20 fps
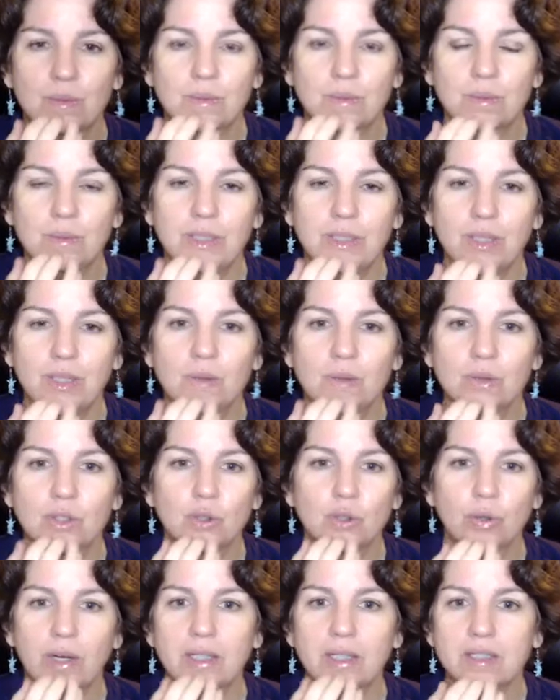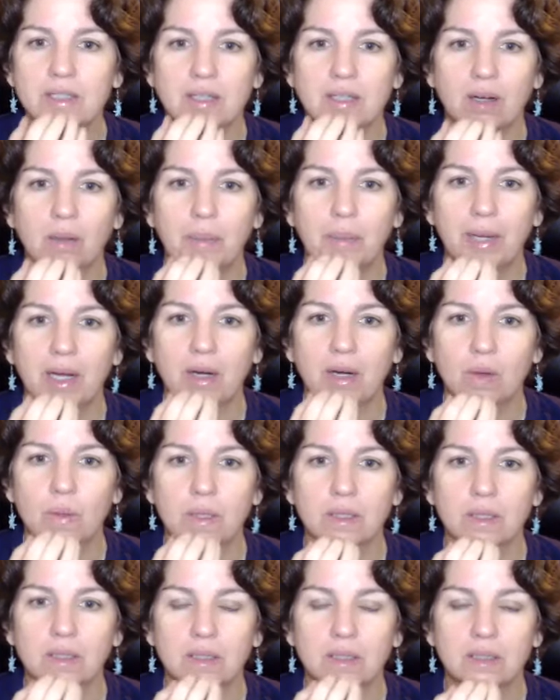We don't trust our
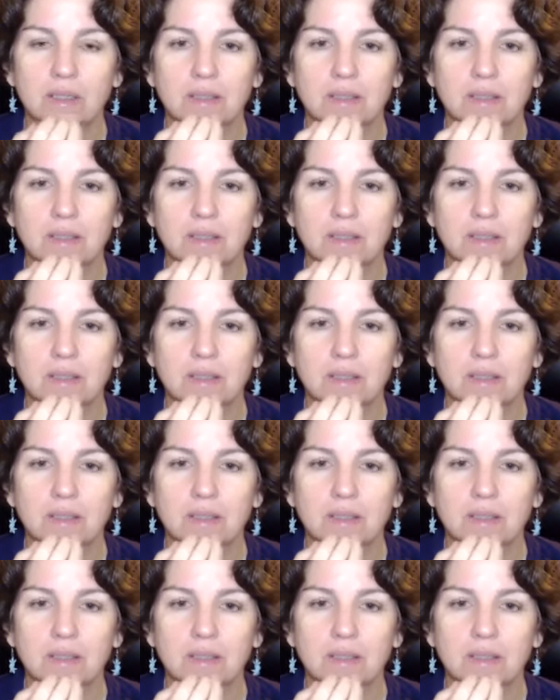power.